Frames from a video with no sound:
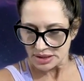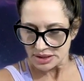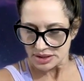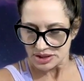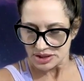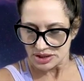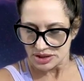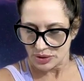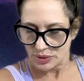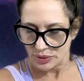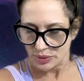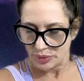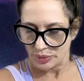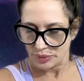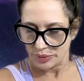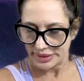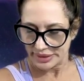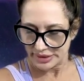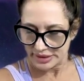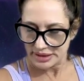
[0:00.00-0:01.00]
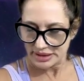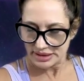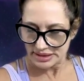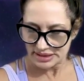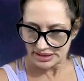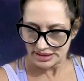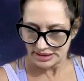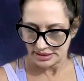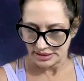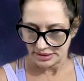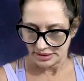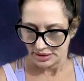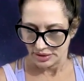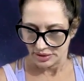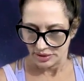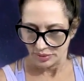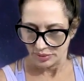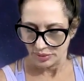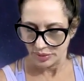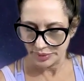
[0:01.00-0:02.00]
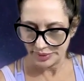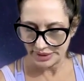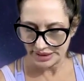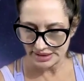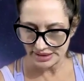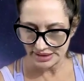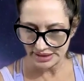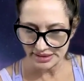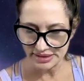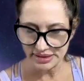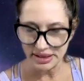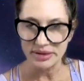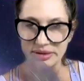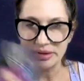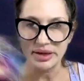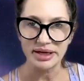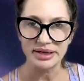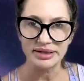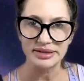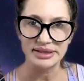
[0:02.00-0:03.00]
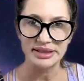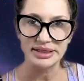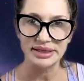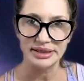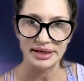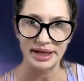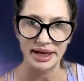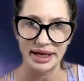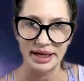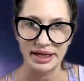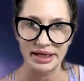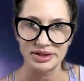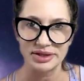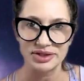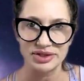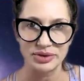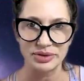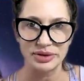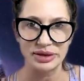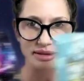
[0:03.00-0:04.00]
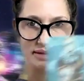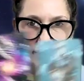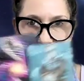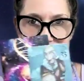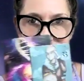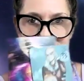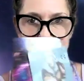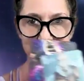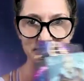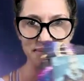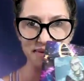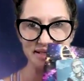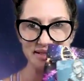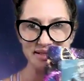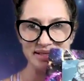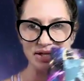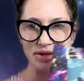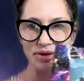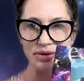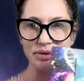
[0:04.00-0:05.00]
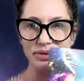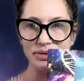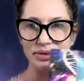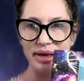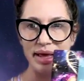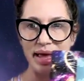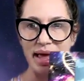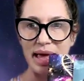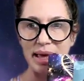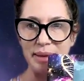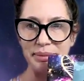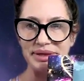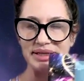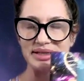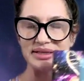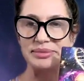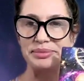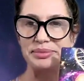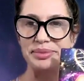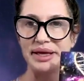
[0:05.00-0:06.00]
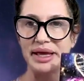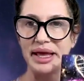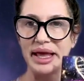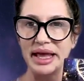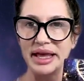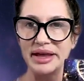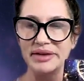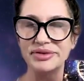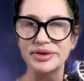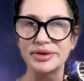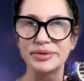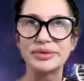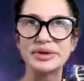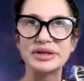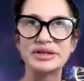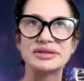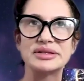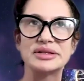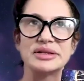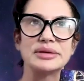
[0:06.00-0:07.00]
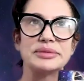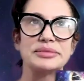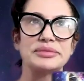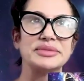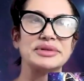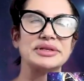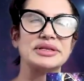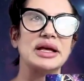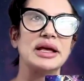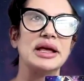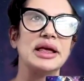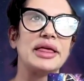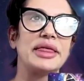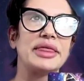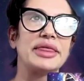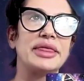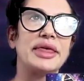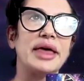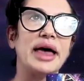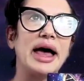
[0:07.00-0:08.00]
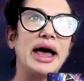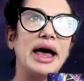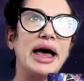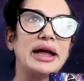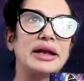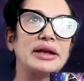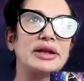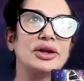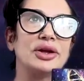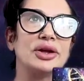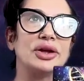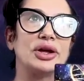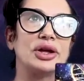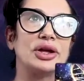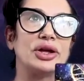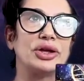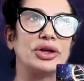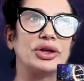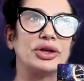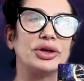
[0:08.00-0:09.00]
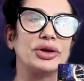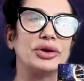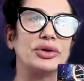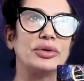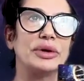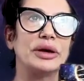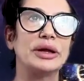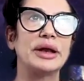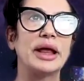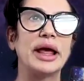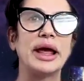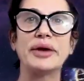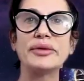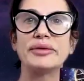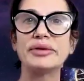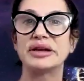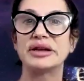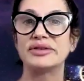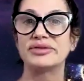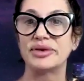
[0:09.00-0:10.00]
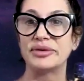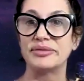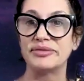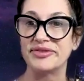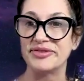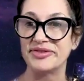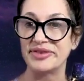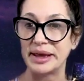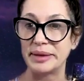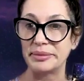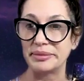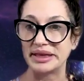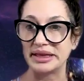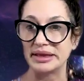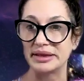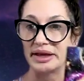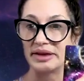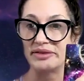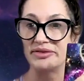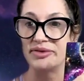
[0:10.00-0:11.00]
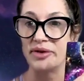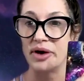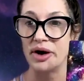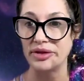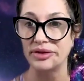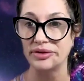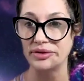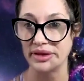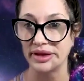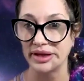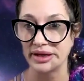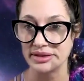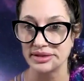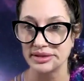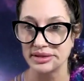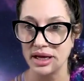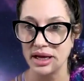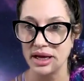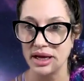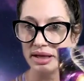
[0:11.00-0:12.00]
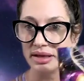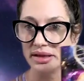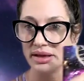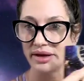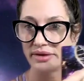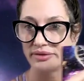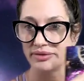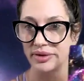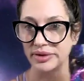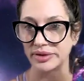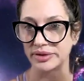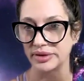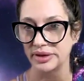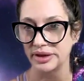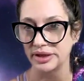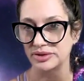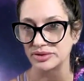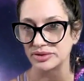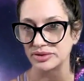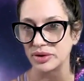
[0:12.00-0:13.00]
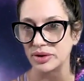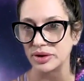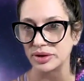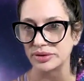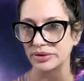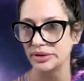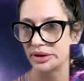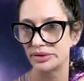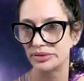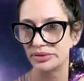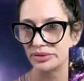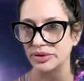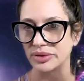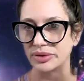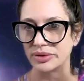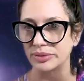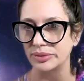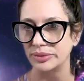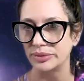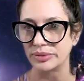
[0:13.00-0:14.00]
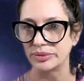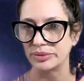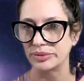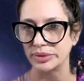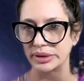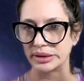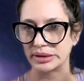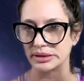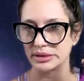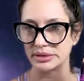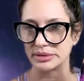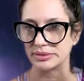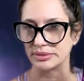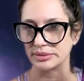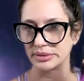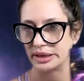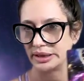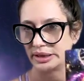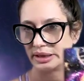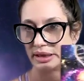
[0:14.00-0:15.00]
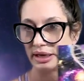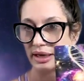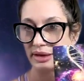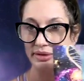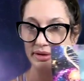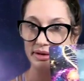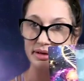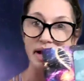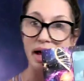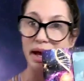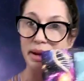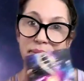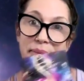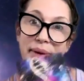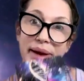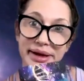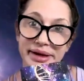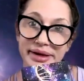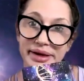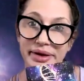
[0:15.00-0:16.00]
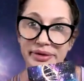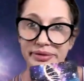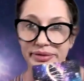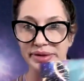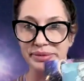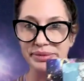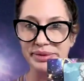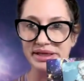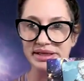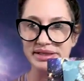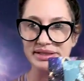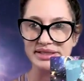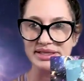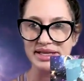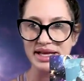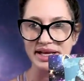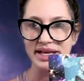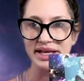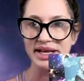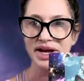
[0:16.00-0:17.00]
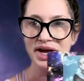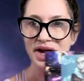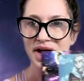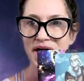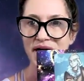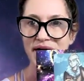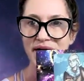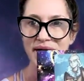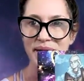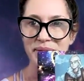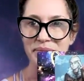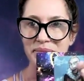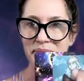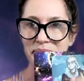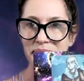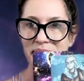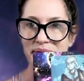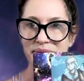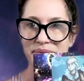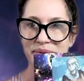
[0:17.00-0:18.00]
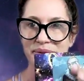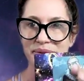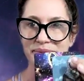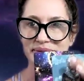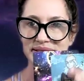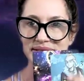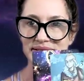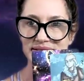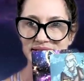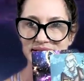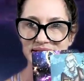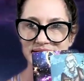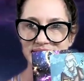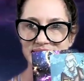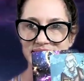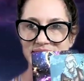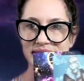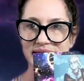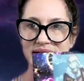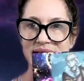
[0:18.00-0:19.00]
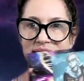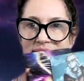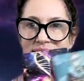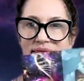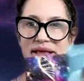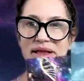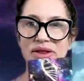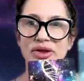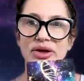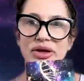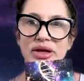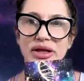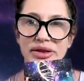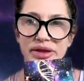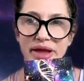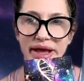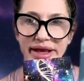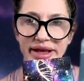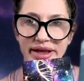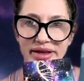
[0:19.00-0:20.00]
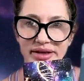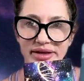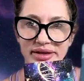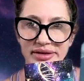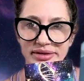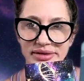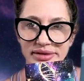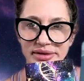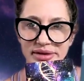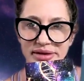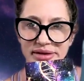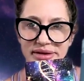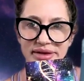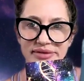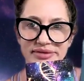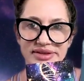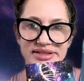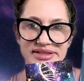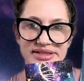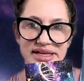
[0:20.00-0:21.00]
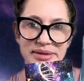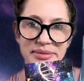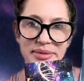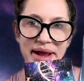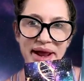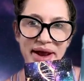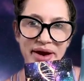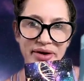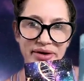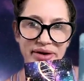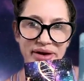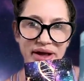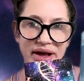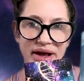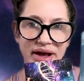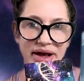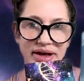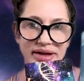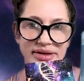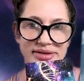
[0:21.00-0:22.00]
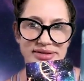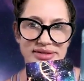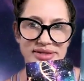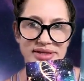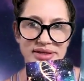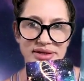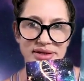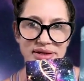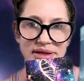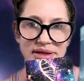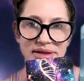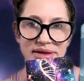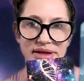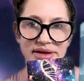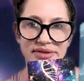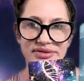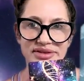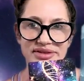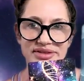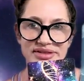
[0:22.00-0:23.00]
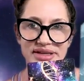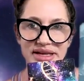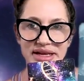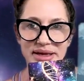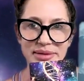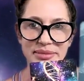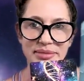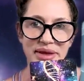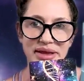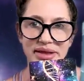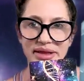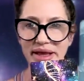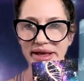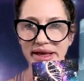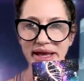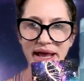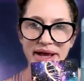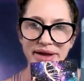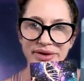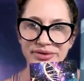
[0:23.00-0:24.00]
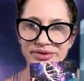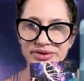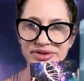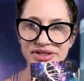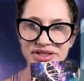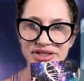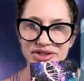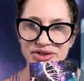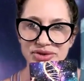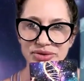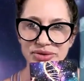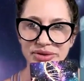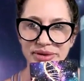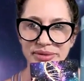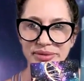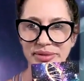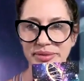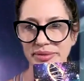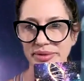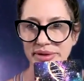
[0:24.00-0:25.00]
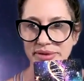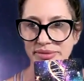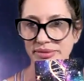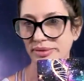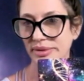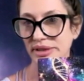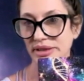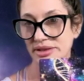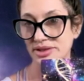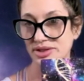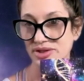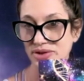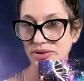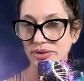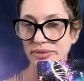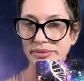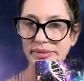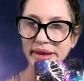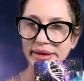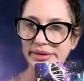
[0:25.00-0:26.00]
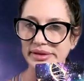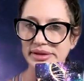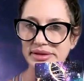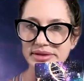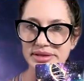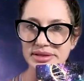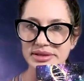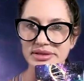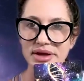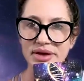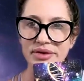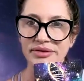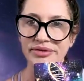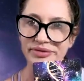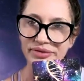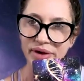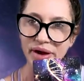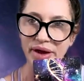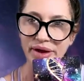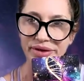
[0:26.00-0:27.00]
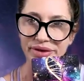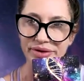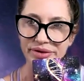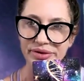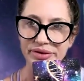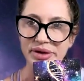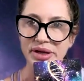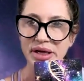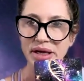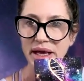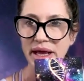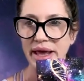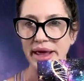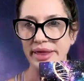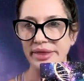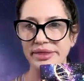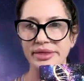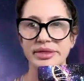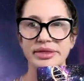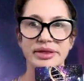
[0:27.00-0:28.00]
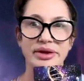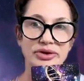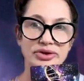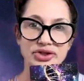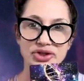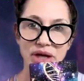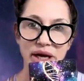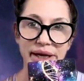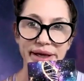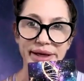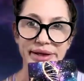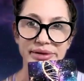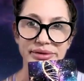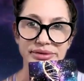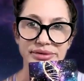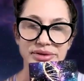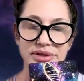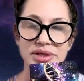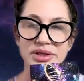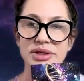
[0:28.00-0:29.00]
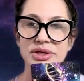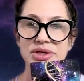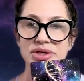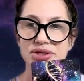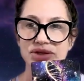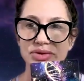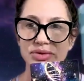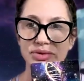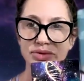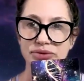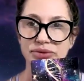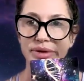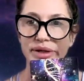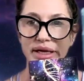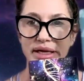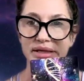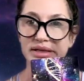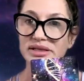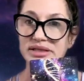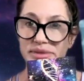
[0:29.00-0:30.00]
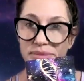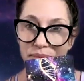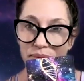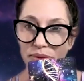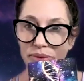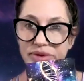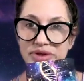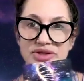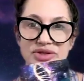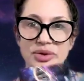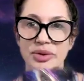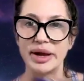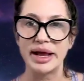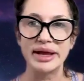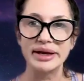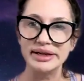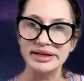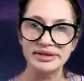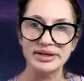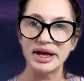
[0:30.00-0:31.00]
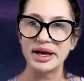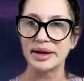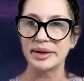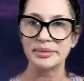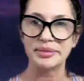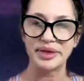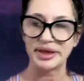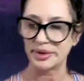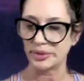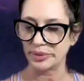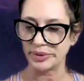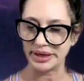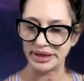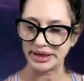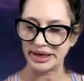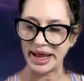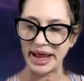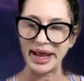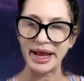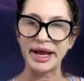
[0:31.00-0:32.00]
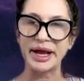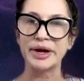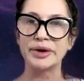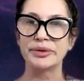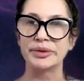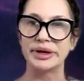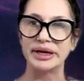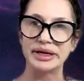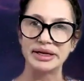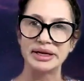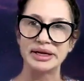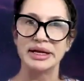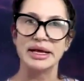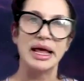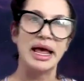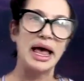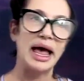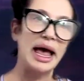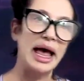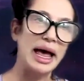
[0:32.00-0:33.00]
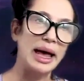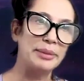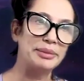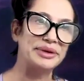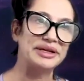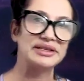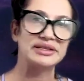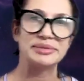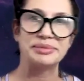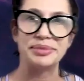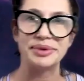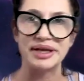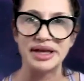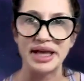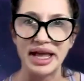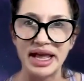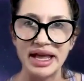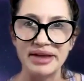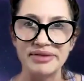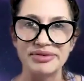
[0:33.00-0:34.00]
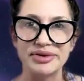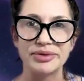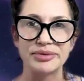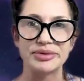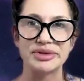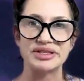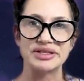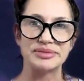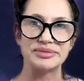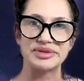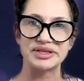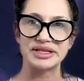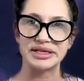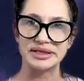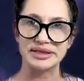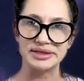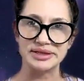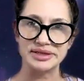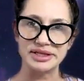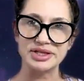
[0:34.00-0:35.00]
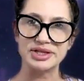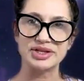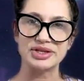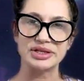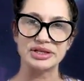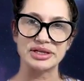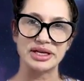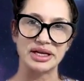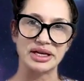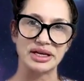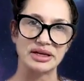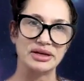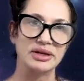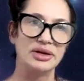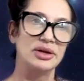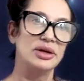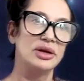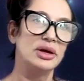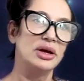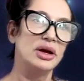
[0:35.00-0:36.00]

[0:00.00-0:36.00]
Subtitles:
So with this, what we see is unlocked DNA. So it's this means that you habits, behaviorisms that you inherited from family, like father, like son, like father, like daughter. I don't know what the, like, again, the non-binary, we could say. But what we see is that they look alike. They have the same haircut. They have the same, like, energy to them. And what we assume that this is a father and their child. So create support. So anytime, like, we inherit habits, behaviorisms, conditioning,